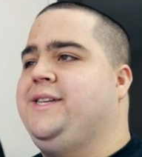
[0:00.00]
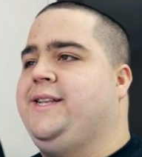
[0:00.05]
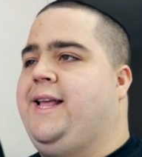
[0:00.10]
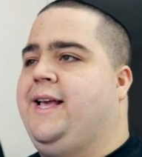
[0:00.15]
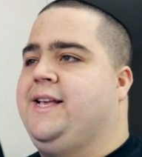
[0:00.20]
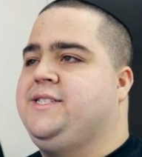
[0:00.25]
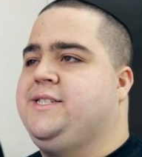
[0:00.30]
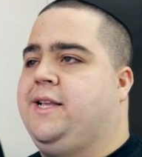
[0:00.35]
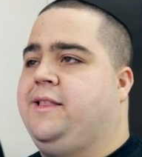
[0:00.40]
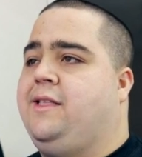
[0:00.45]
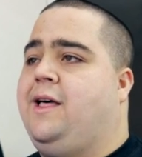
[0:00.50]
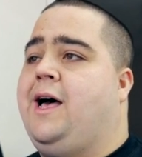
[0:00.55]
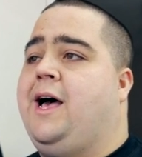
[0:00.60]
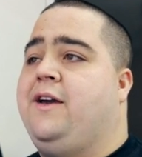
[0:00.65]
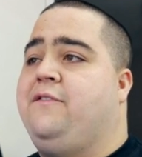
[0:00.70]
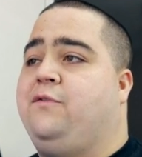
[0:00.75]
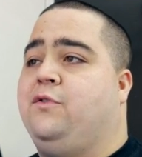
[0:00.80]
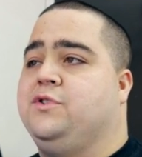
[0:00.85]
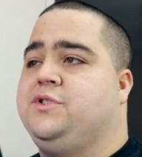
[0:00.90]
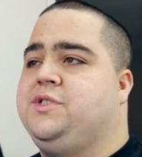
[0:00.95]
in
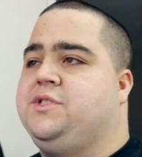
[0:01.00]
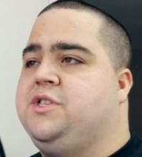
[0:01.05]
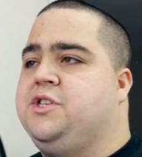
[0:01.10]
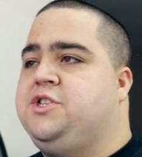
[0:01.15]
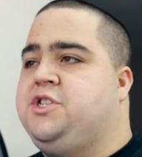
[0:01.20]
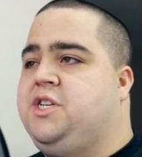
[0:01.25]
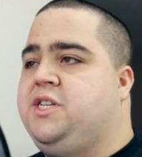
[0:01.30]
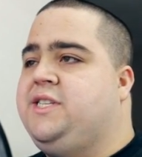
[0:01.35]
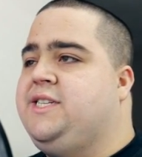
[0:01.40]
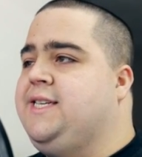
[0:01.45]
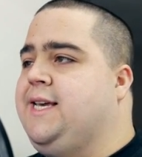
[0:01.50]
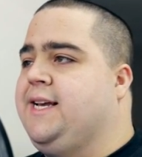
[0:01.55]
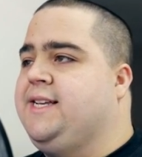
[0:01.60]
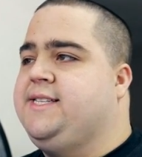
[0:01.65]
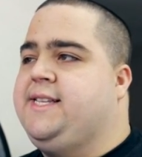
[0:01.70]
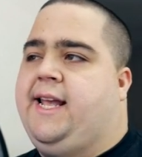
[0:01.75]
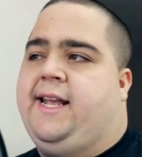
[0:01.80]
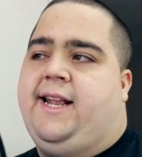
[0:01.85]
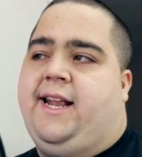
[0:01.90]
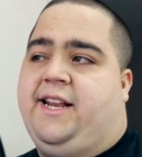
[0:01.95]
SLI versus the GTX
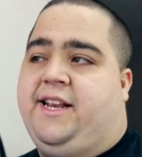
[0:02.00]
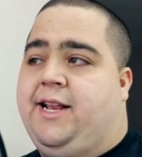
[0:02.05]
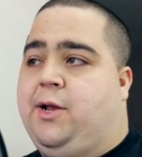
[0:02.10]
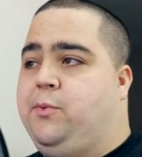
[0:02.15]
1080.